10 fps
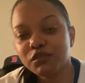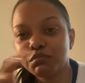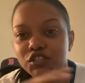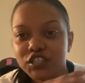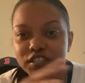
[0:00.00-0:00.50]

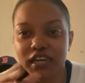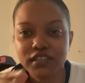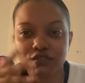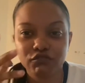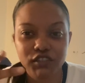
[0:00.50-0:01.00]
but just
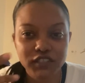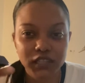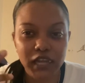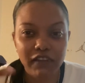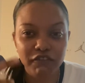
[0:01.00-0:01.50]
as of
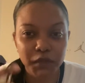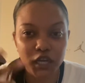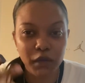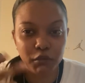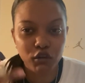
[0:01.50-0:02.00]
recently, I've been
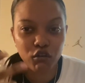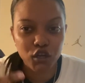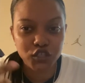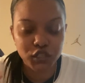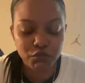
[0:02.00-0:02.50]
coming
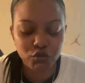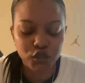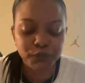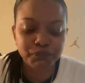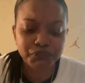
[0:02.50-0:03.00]
across it more.